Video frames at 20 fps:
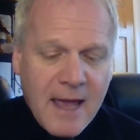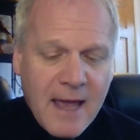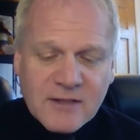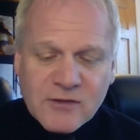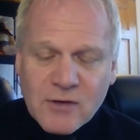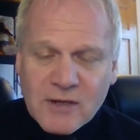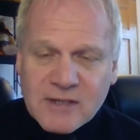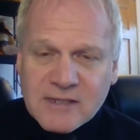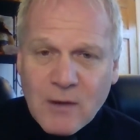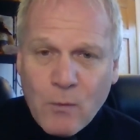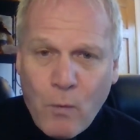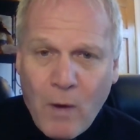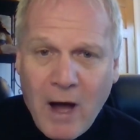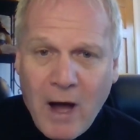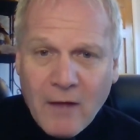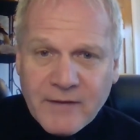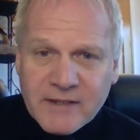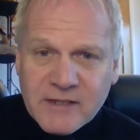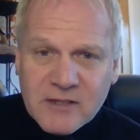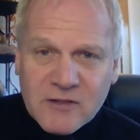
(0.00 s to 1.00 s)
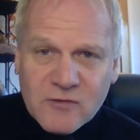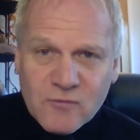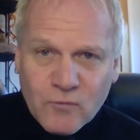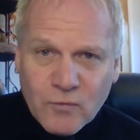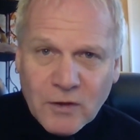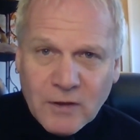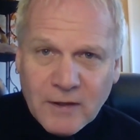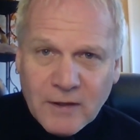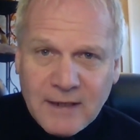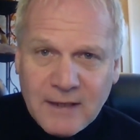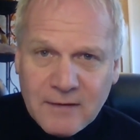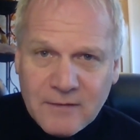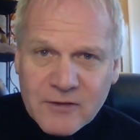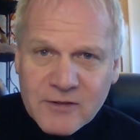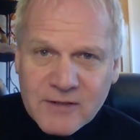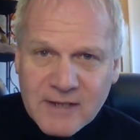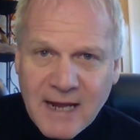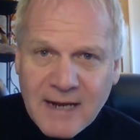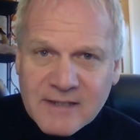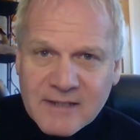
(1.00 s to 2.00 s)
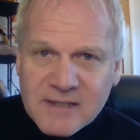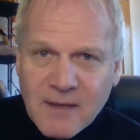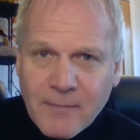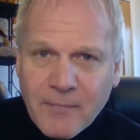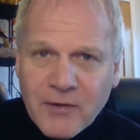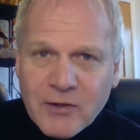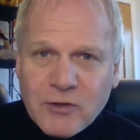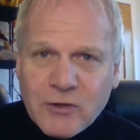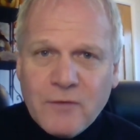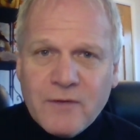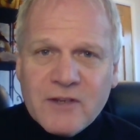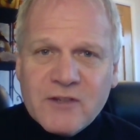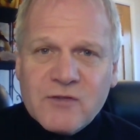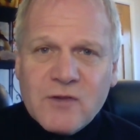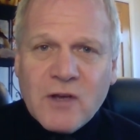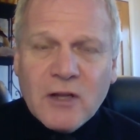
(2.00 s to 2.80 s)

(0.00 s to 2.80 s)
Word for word: And so I was like, wow, this is really, there's kind of something to this.